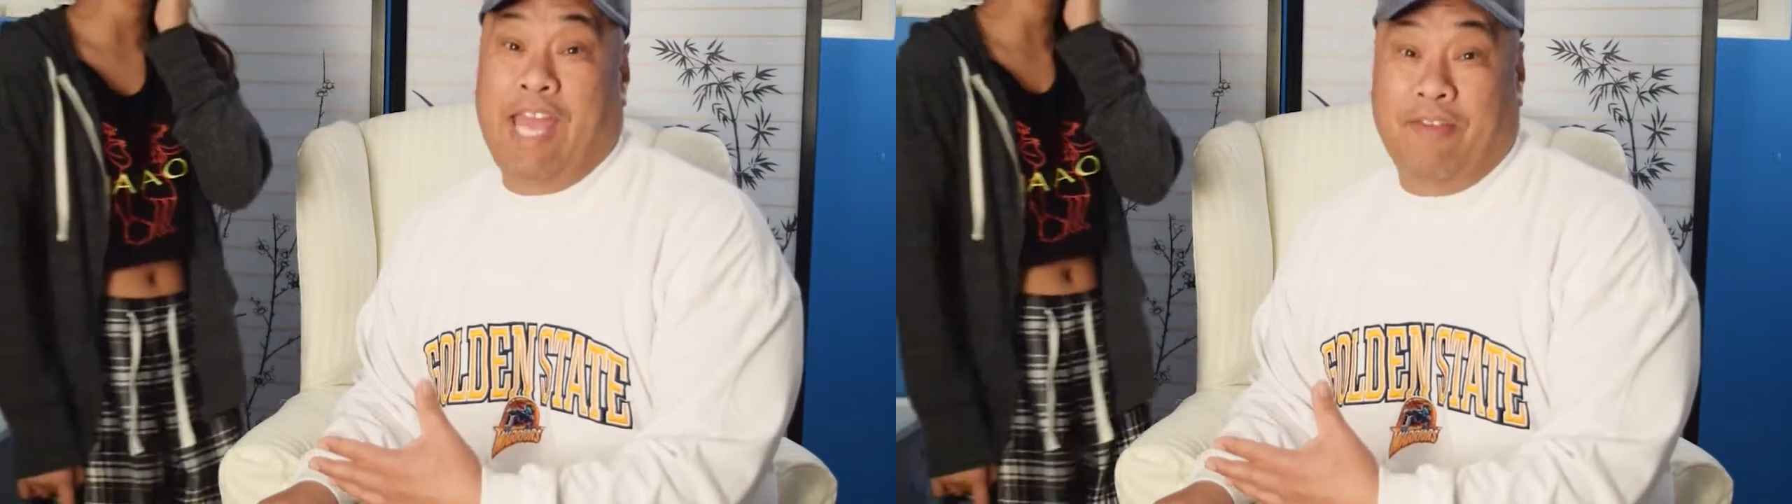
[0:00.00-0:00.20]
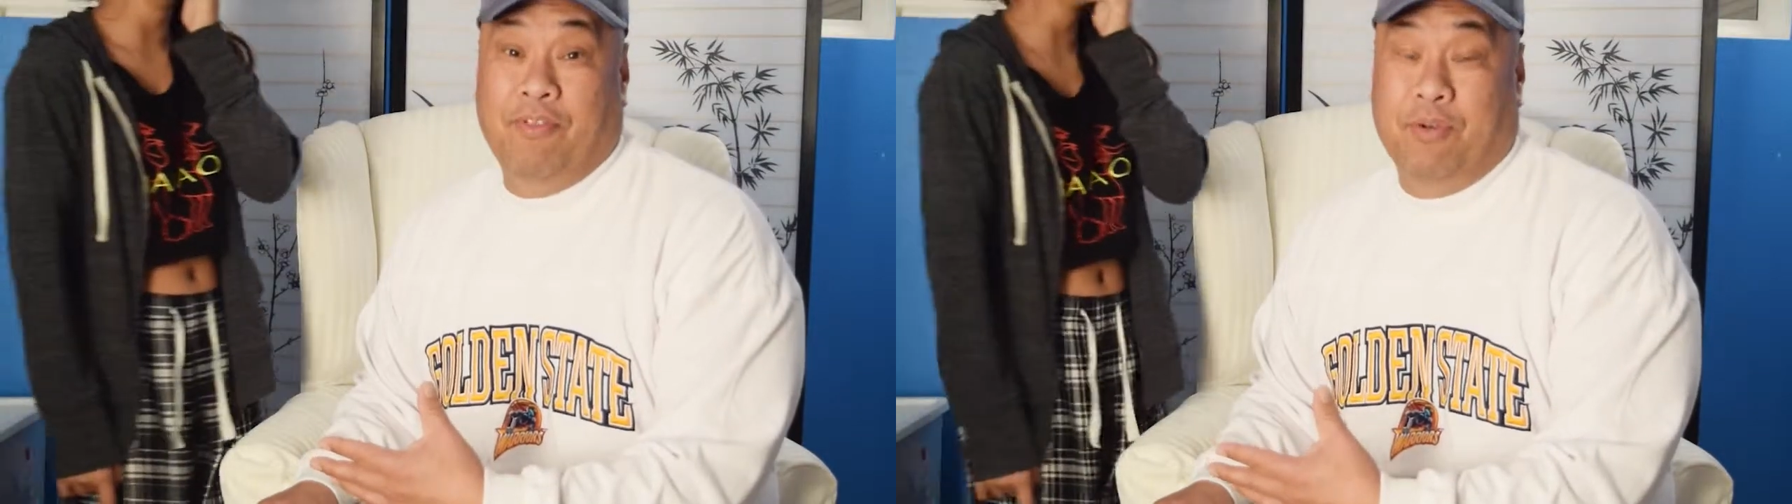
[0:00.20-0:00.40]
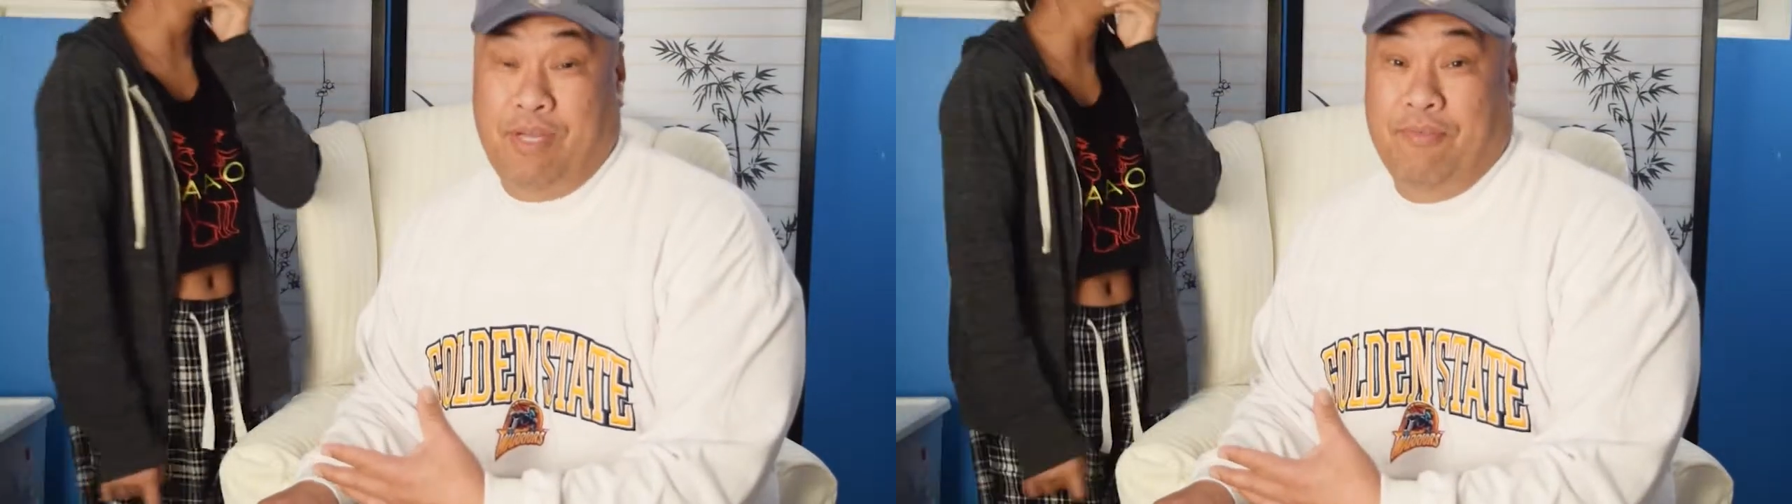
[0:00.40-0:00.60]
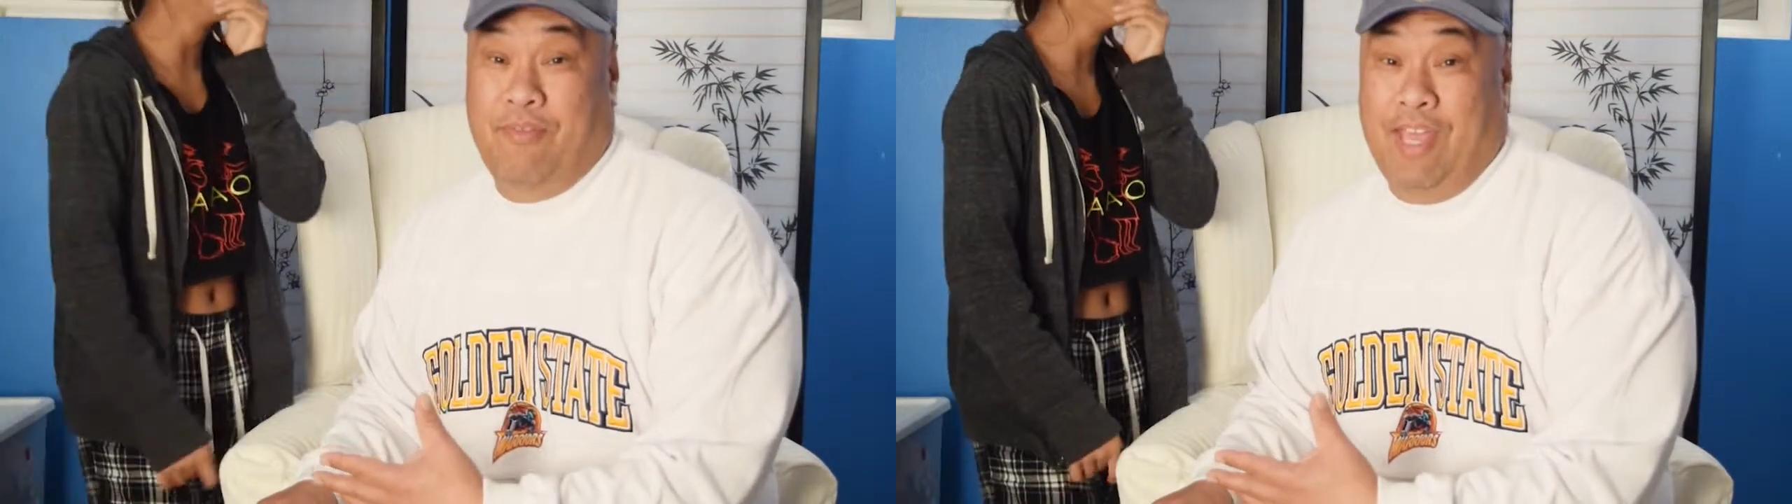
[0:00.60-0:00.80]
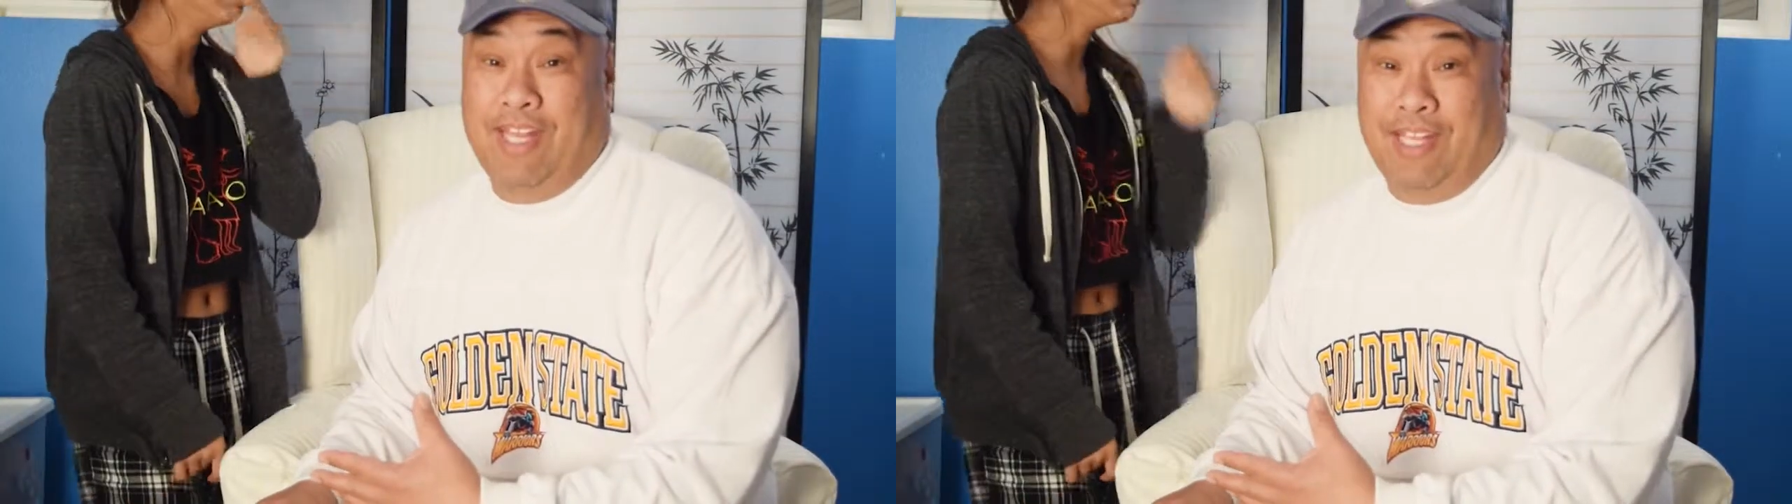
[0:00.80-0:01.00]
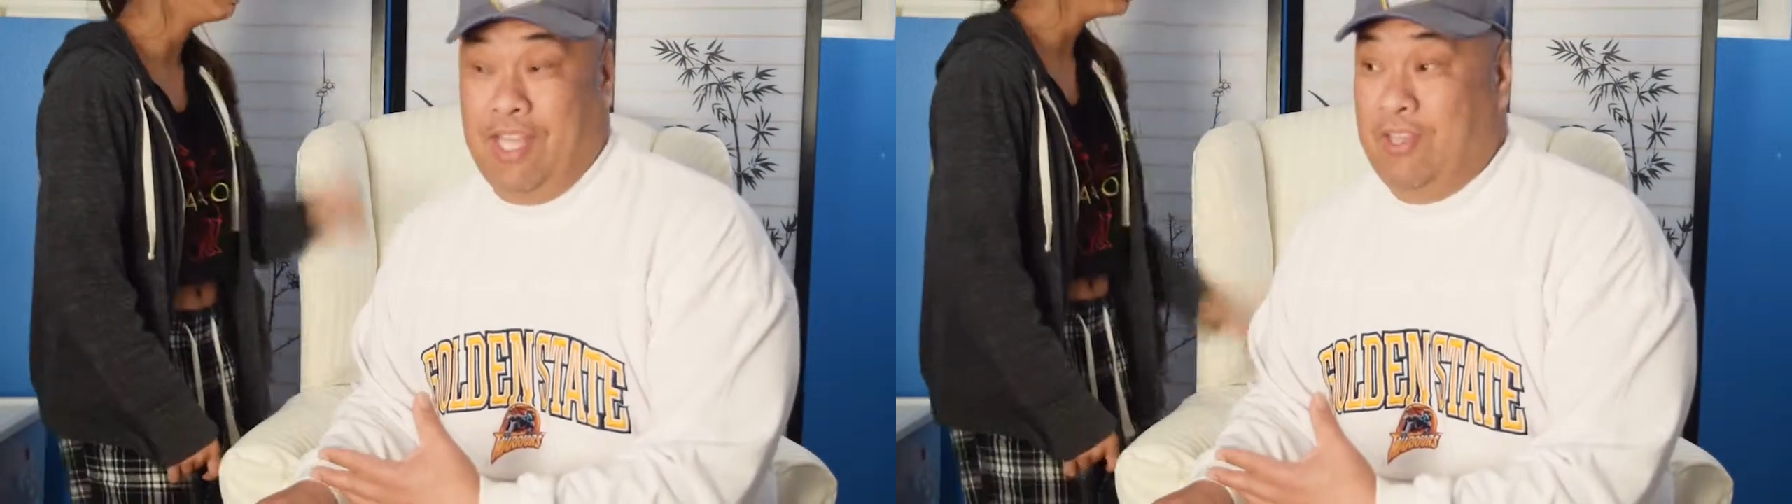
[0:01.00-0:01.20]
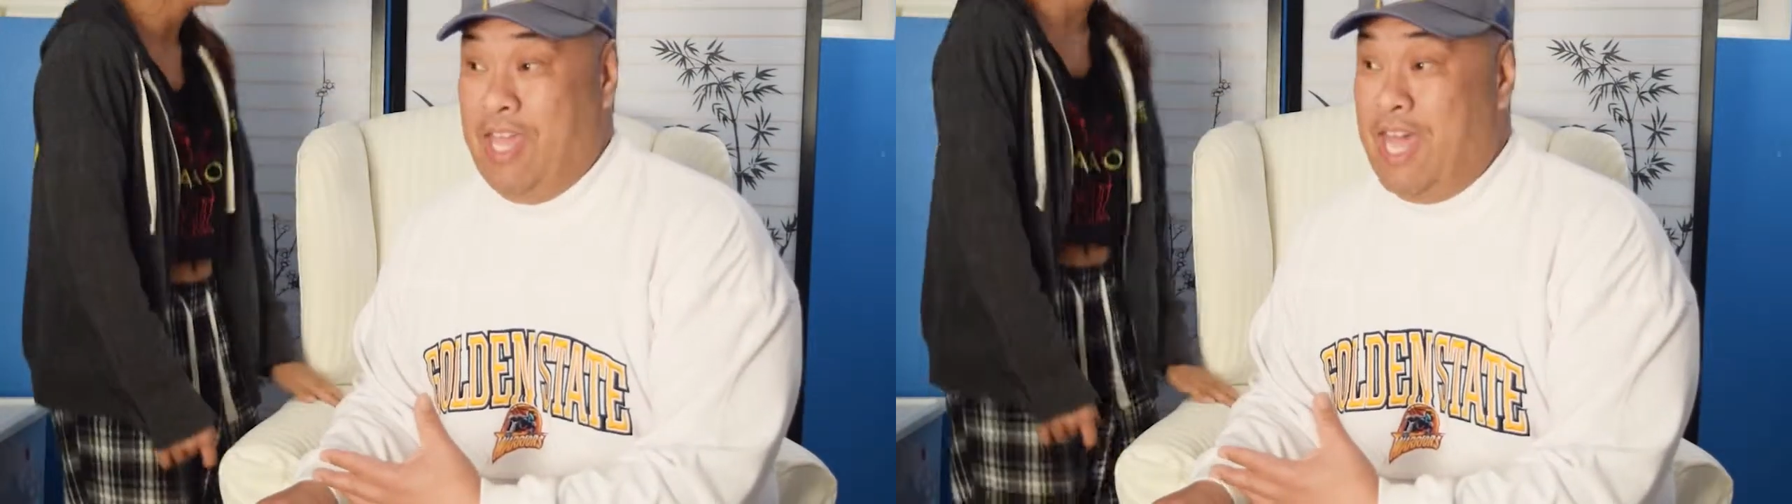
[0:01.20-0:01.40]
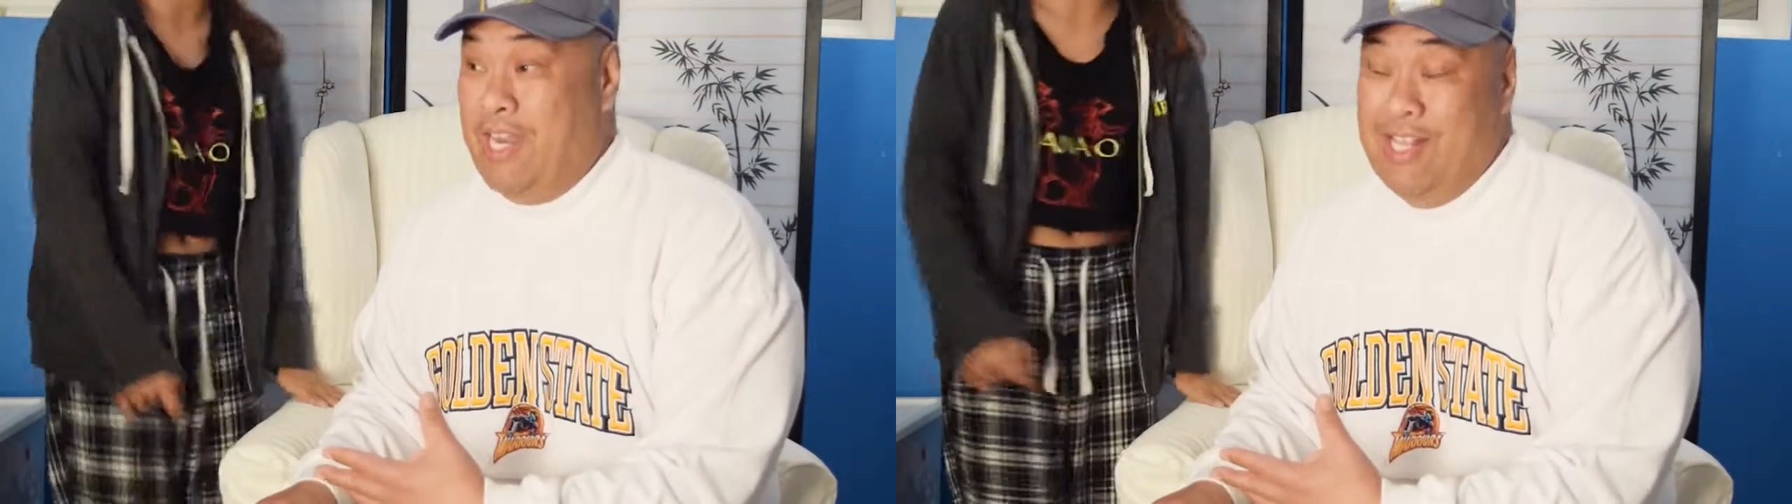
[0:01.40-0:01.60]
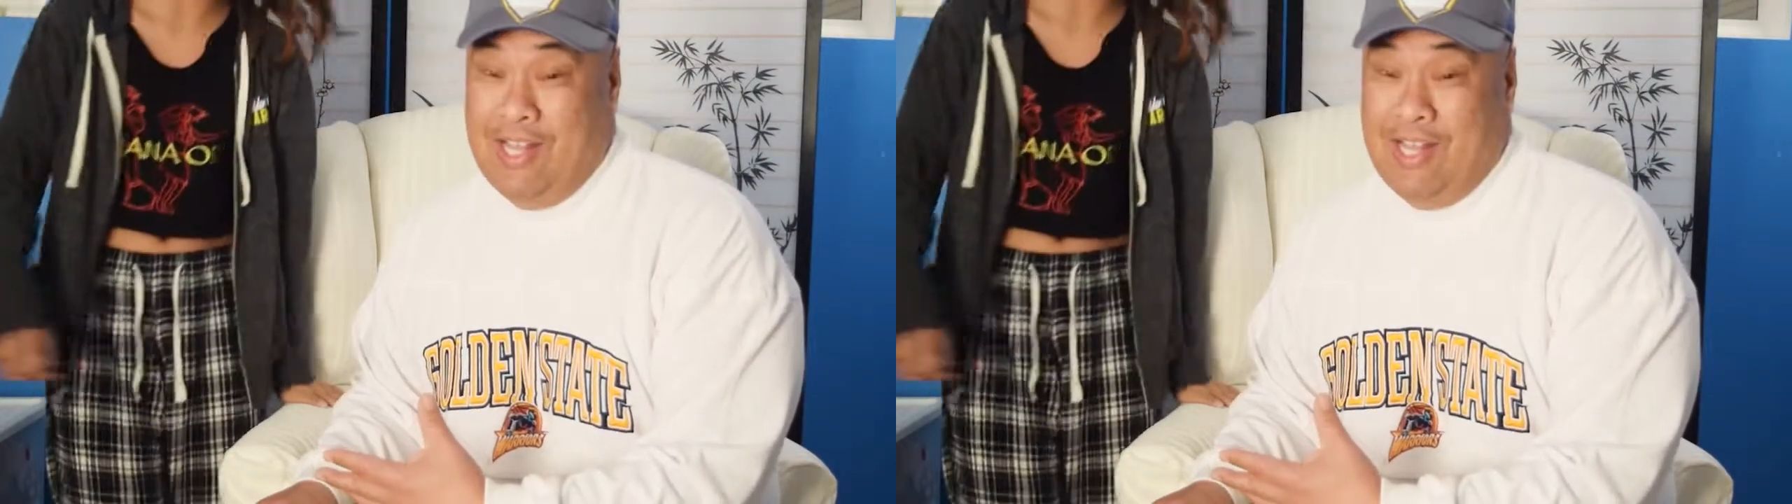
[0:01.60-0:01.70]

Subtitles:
after an event like that.